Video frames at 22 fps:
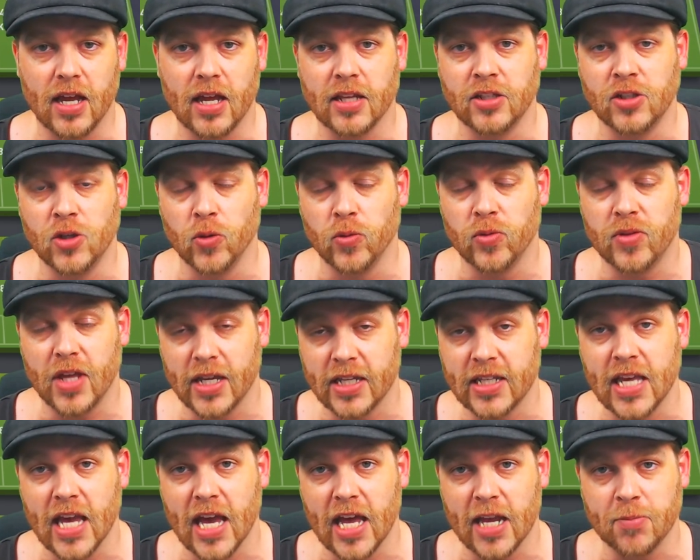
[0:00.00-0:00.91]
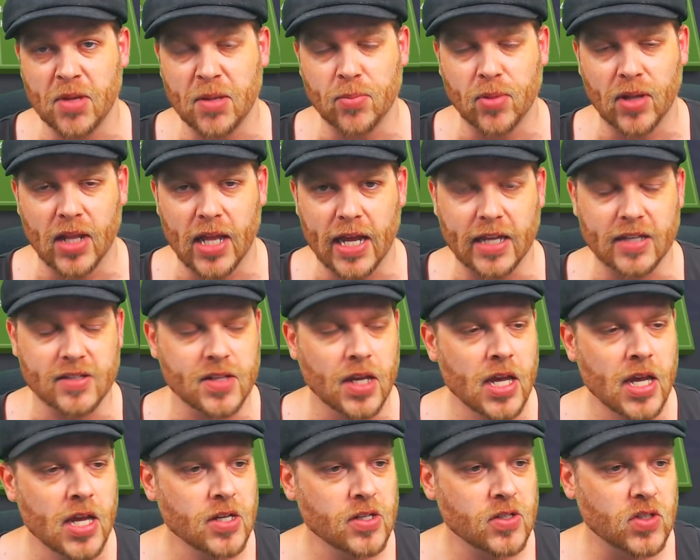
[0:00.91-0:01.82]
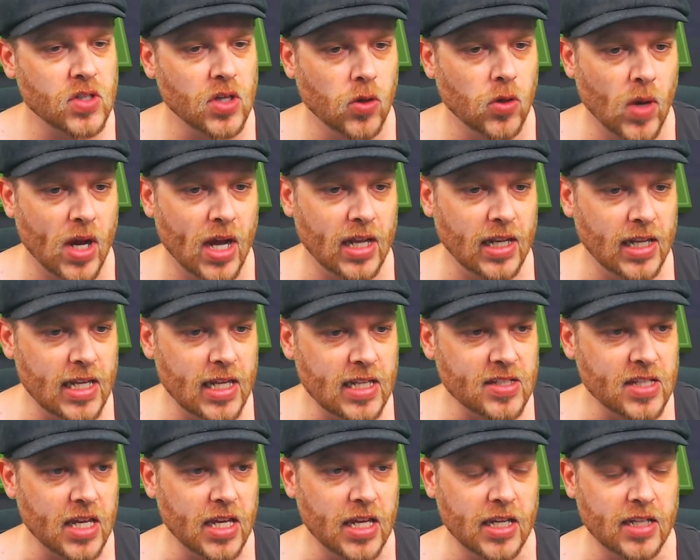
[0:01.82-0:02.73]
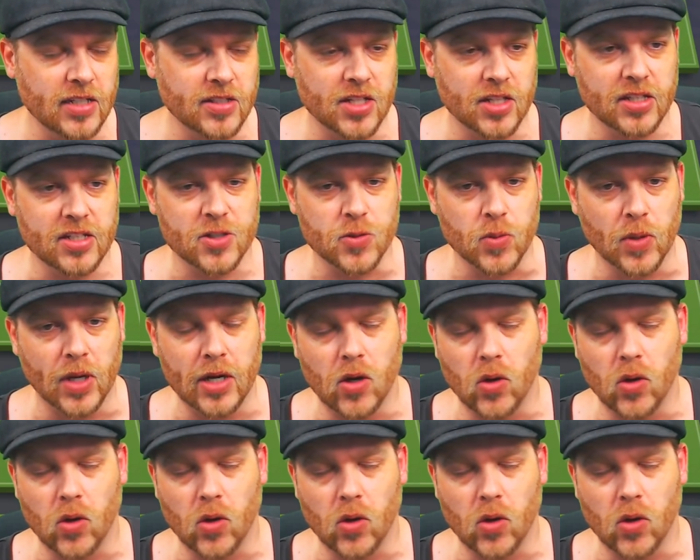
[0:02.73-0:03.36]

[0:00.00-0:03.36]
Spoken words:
youth academy players. So let's get into this one.